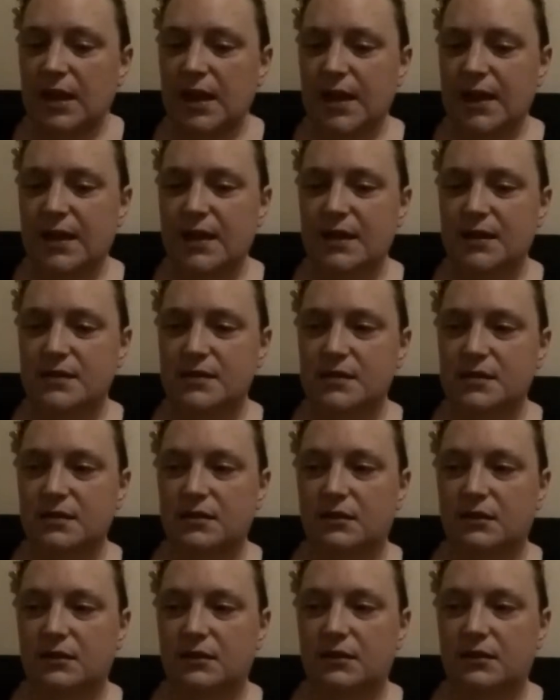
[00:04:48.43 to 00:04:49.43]
And
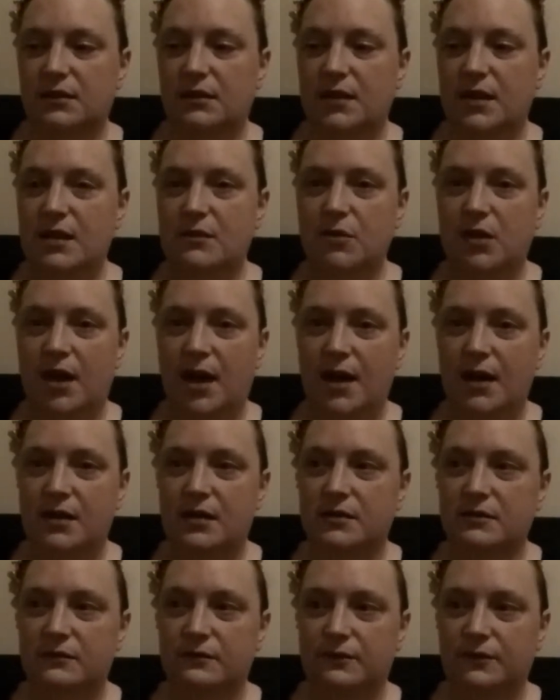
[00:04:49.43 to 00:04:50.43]
he would
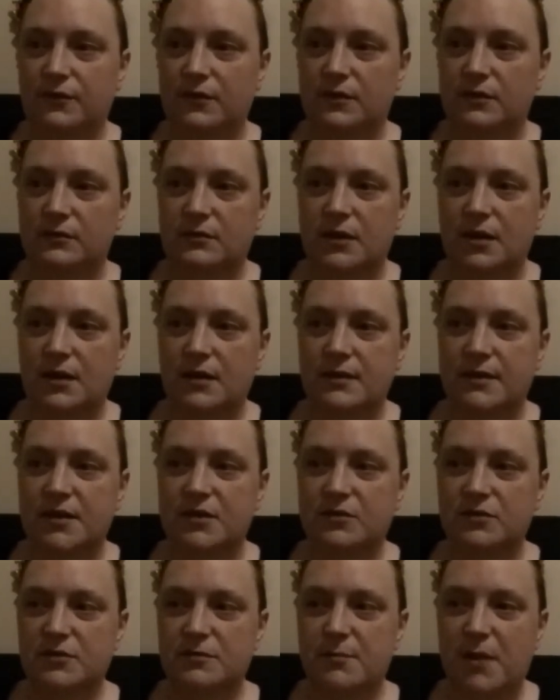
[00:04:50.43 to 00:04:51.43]

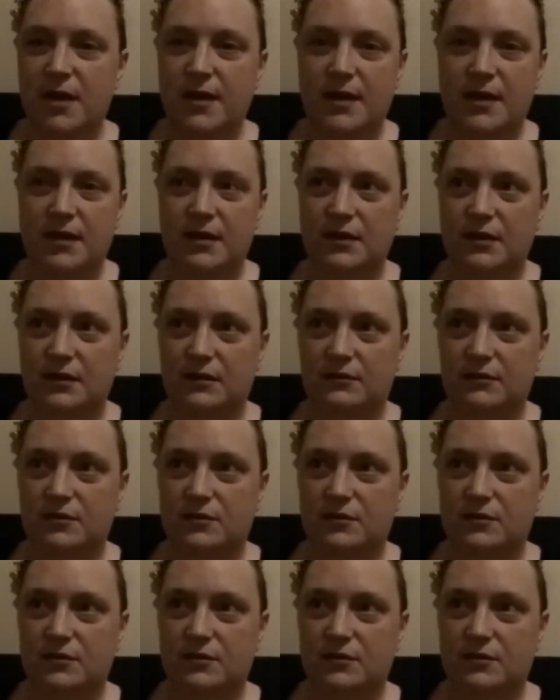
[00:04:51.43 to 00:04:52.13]
this was I